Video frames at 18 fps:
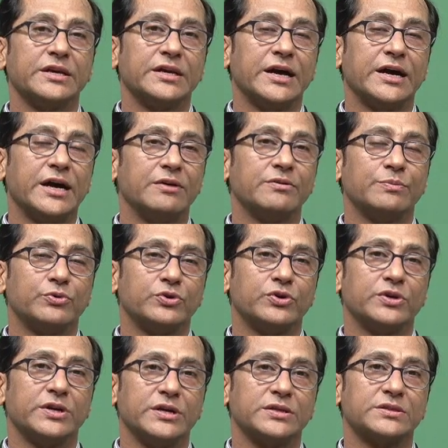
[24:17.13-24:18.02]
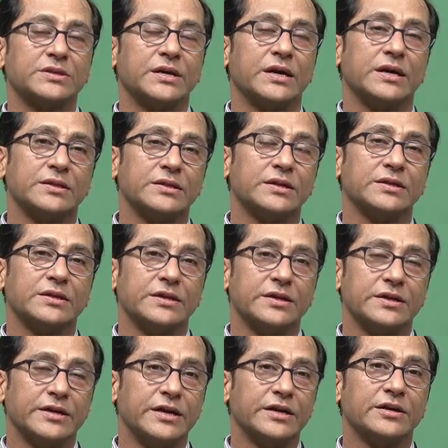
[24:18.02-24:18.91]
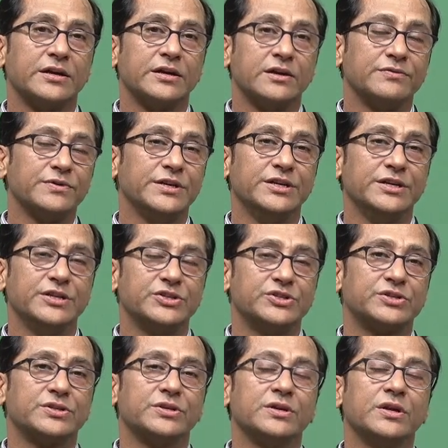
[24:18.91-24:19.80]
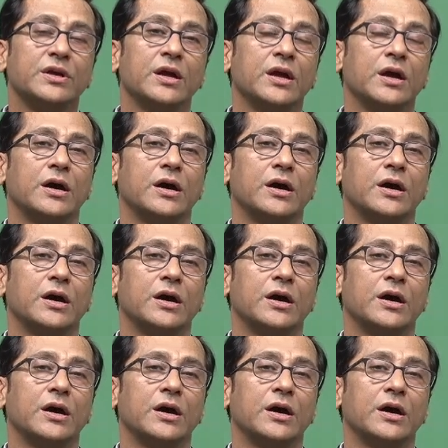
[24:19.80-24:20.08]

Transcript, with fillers: they have products and then the data of each